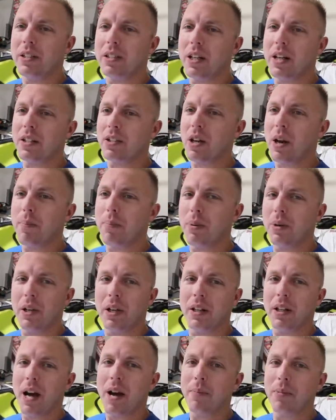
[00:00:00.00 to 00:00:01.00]
so that's why I'm
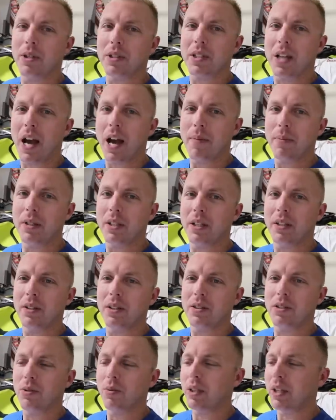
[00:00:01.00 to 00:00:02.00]
putting a lot more time
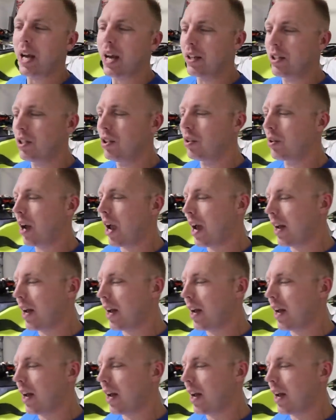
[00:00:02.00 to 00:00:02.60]
into doing that too,